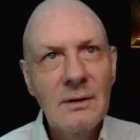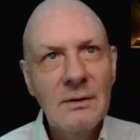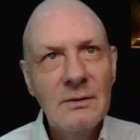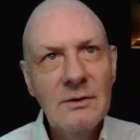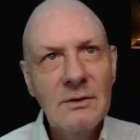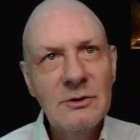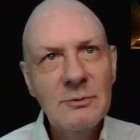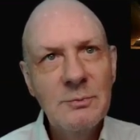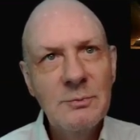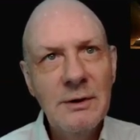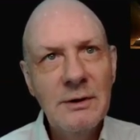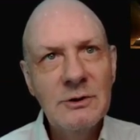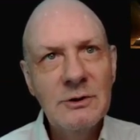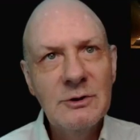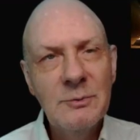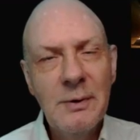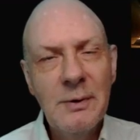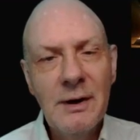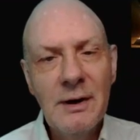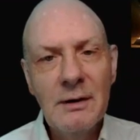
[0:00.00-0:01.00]
This
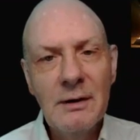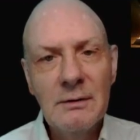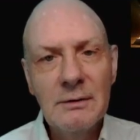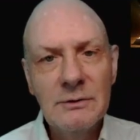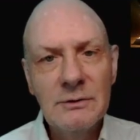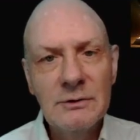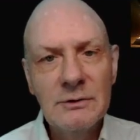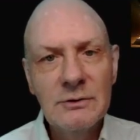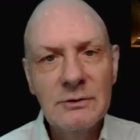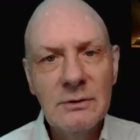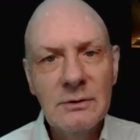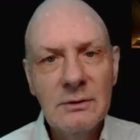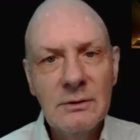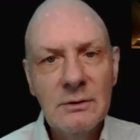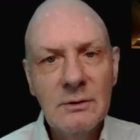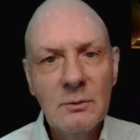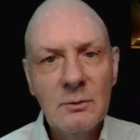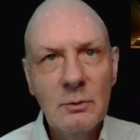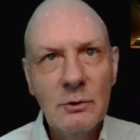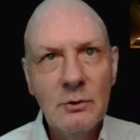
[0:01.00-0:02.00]
man's parents
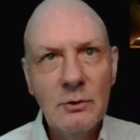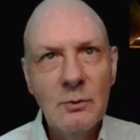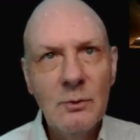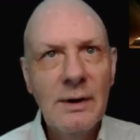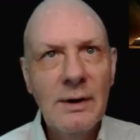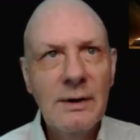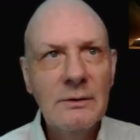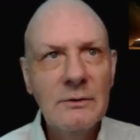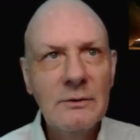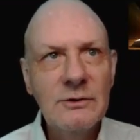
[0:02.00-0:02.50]
would rather